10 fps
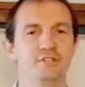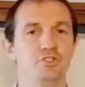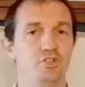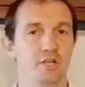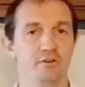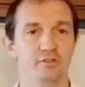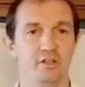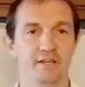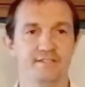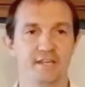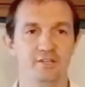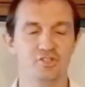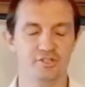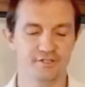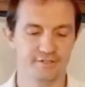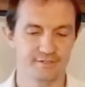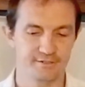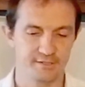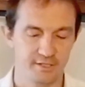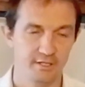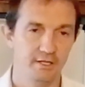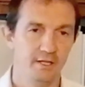and generalizations.